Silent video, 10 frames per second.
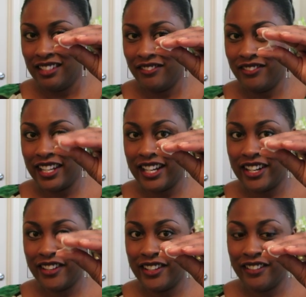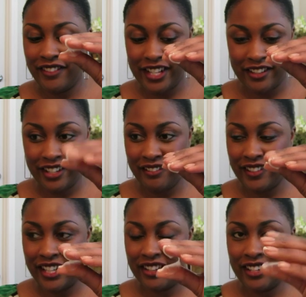Very, very,
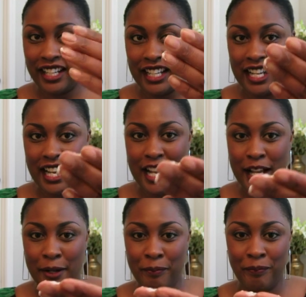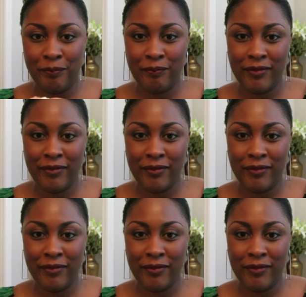very um,